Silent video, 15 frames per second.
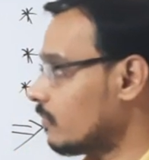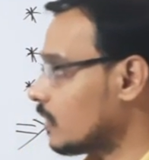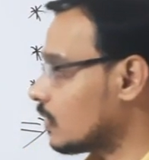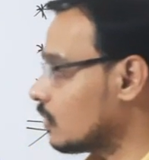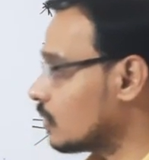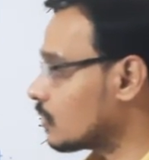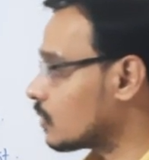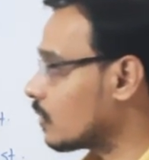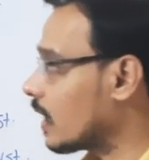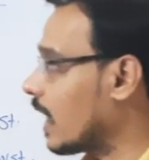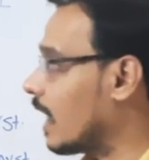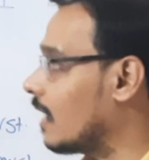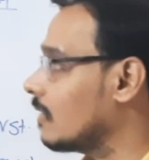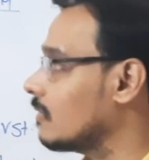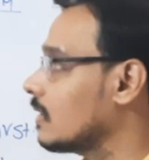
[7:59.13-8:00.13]
you should
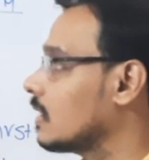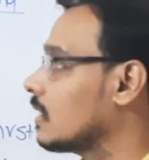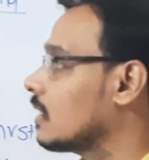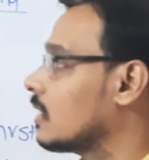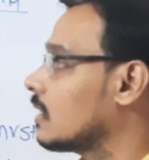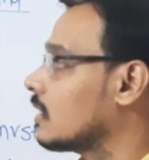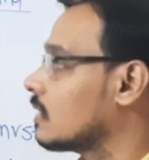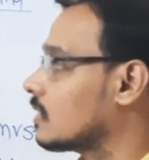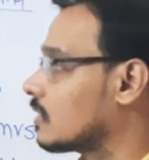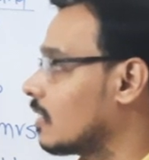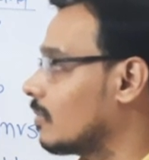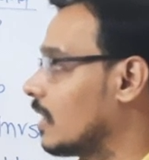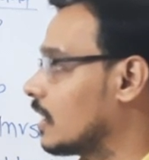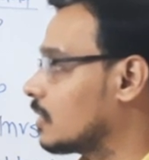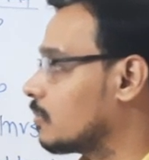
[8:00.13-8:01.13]
have
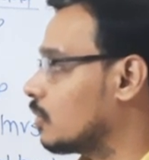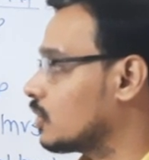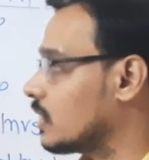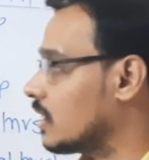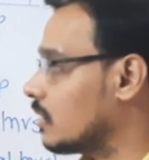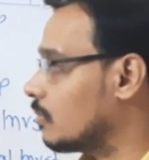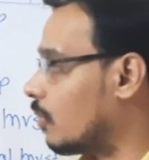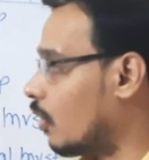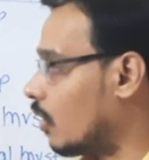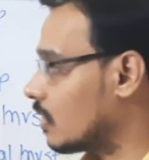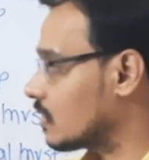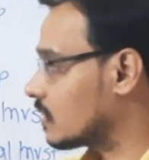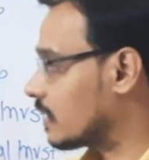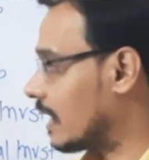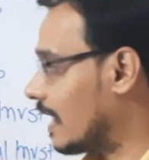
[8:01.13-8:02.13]
some exposure in
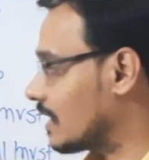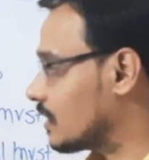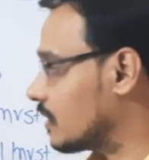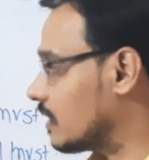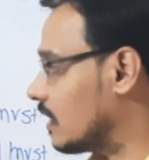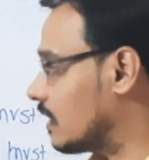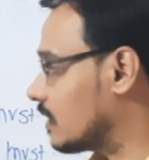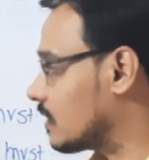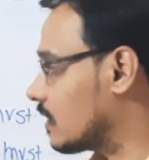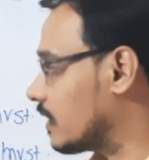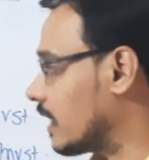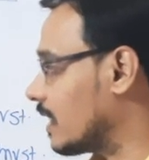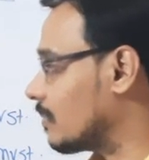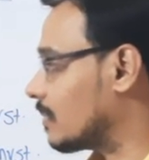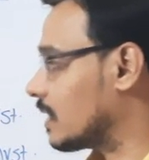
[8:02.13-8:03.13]
bonds, cash, real estate
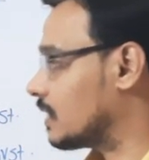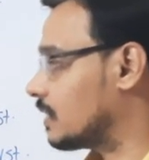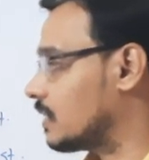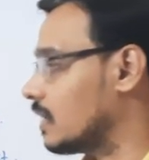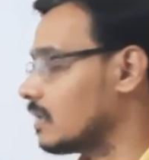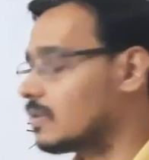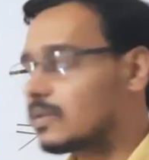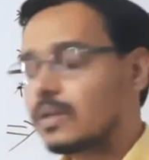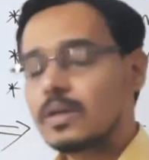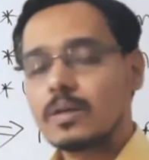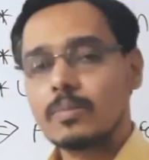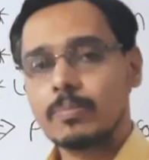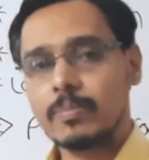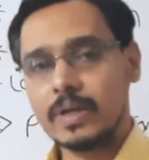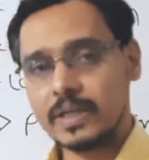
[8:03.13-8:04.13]
and precious
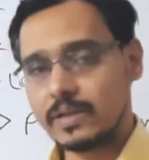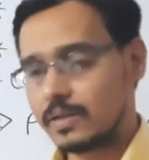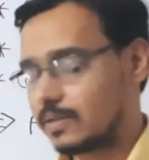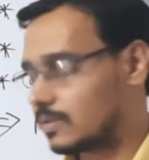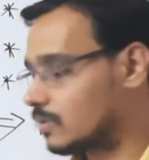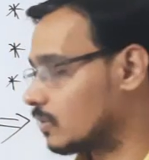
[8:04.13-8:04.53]
metals.